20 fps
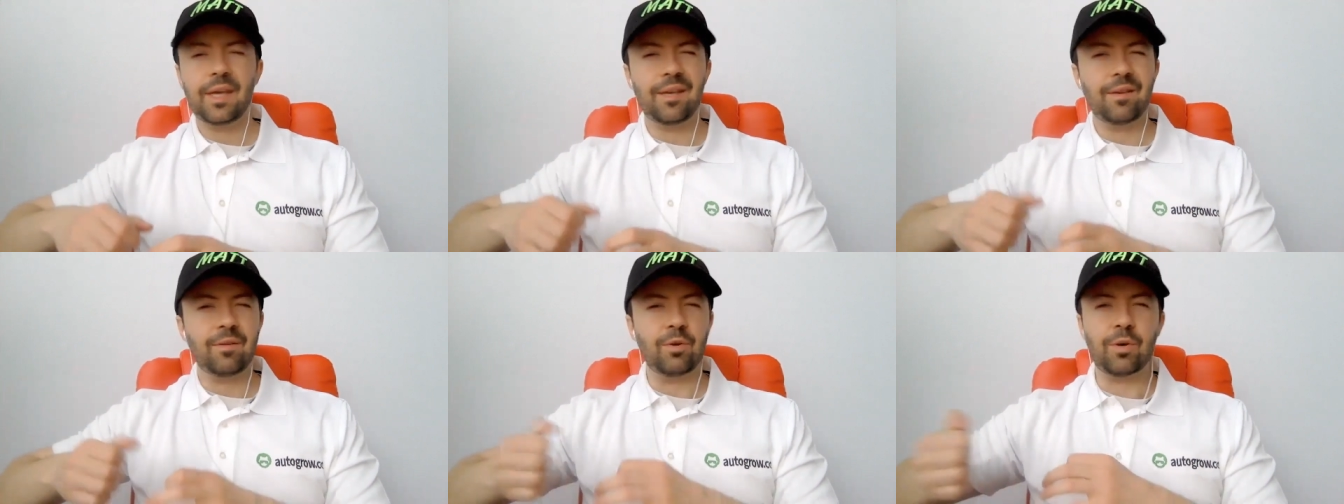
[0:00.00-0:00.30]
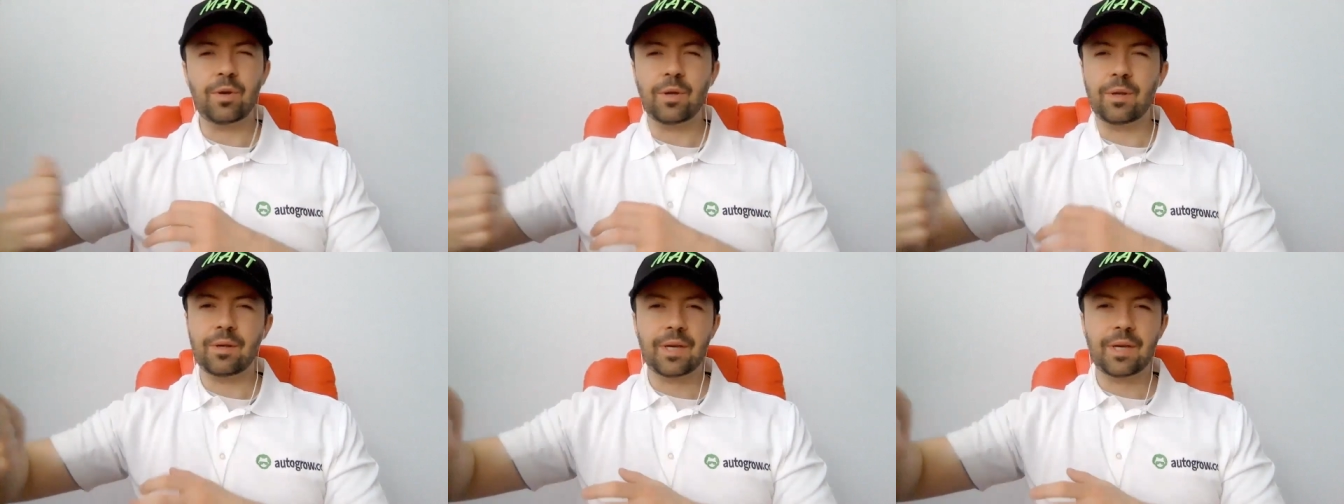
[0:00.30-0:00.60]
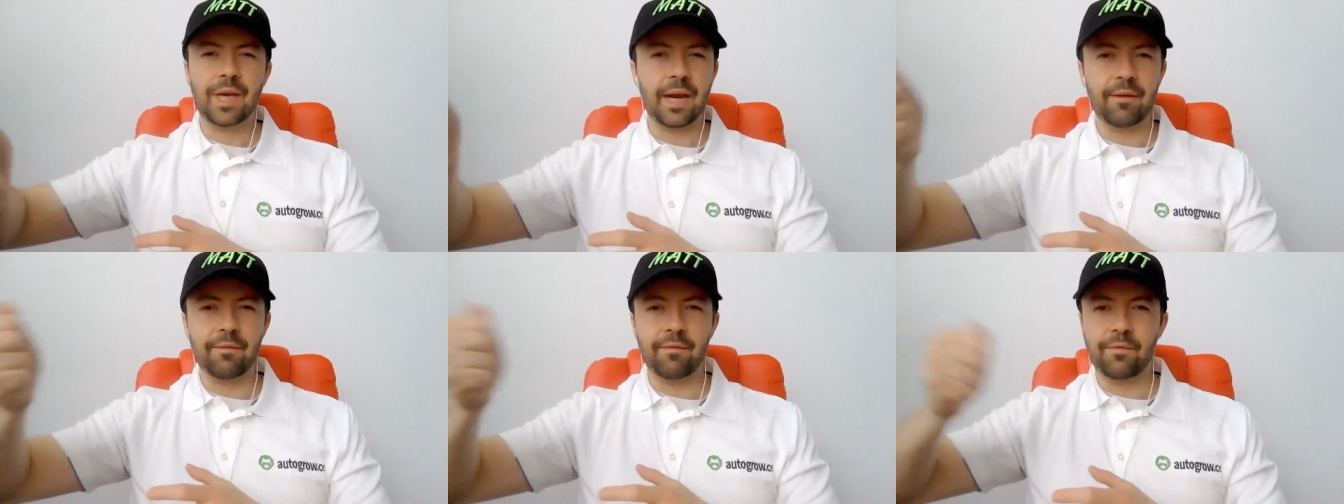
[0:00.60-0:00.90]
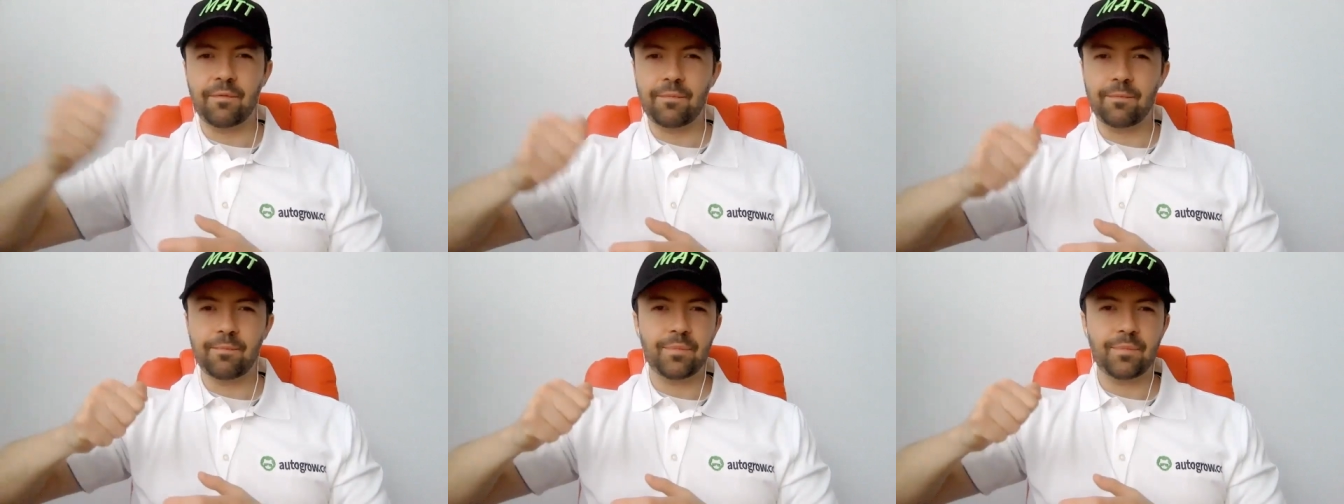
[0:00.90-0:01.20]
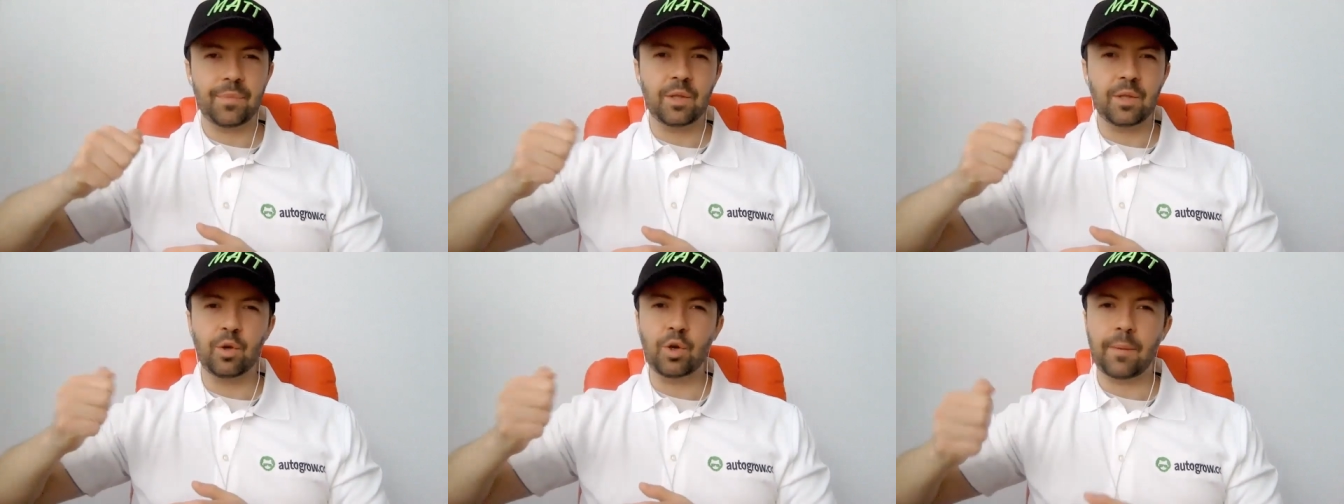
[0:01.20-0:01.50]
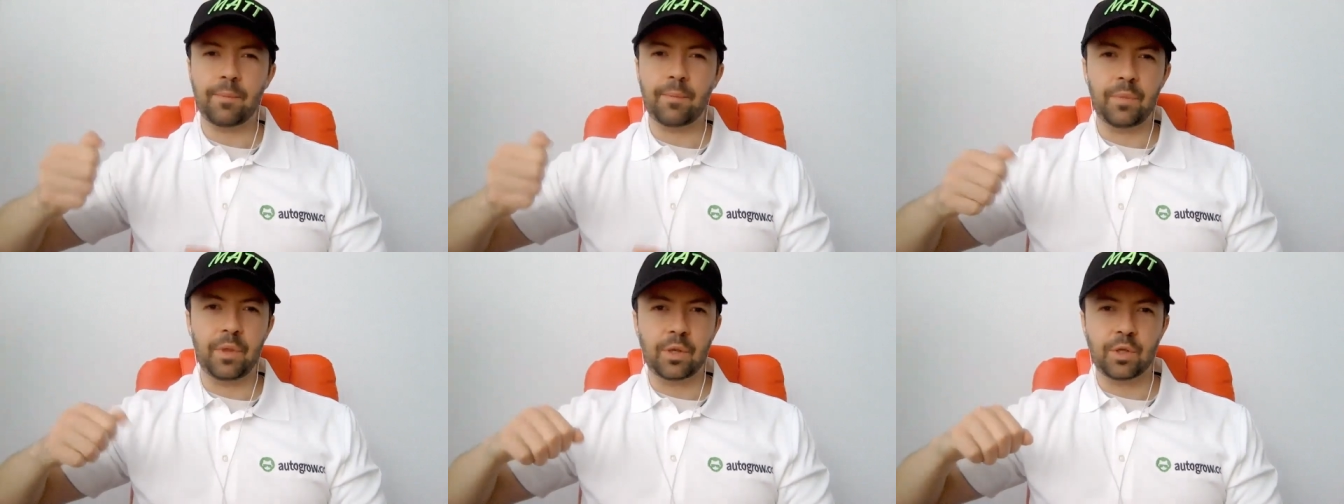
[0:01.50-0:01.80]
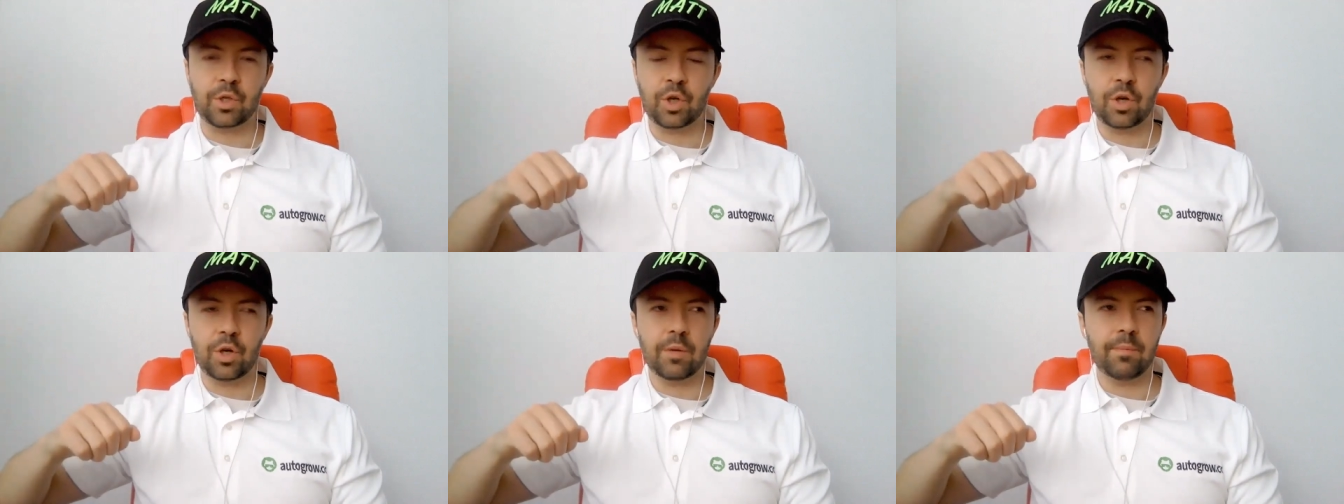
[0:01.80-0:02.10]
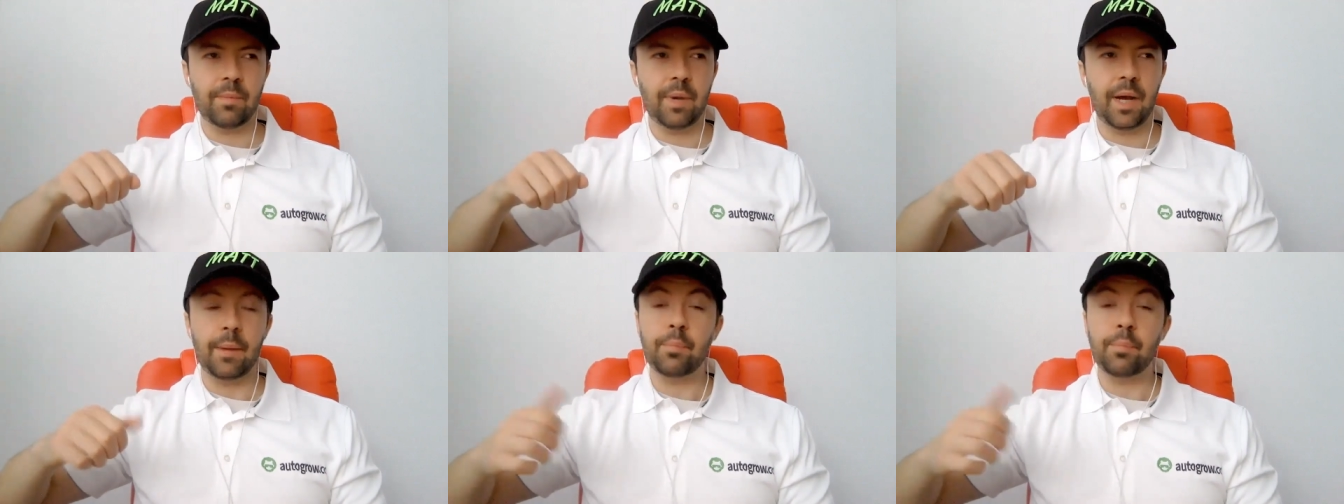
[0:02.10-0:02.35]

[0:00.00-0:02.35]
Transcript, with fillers: You can kind of look up the term uh,